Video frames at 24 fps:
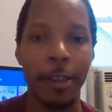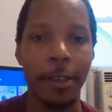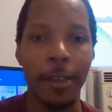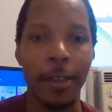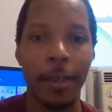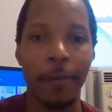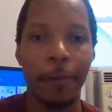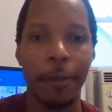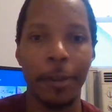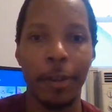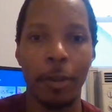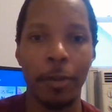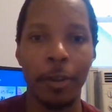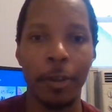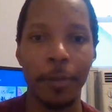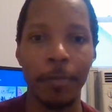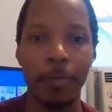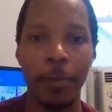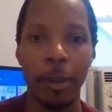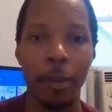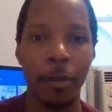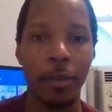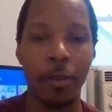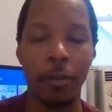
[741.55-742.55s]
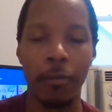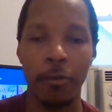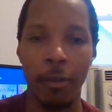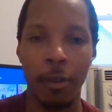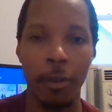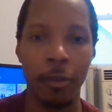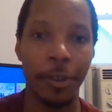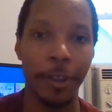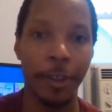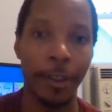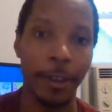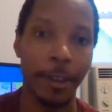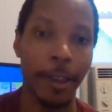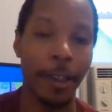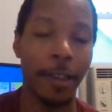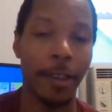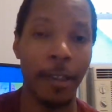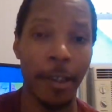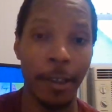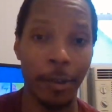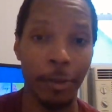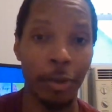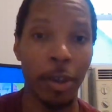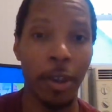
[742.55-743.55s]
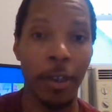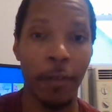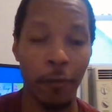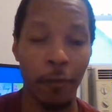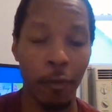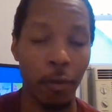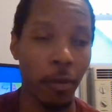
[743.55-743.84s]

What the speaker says: This episode was middle of the road, just like yesterday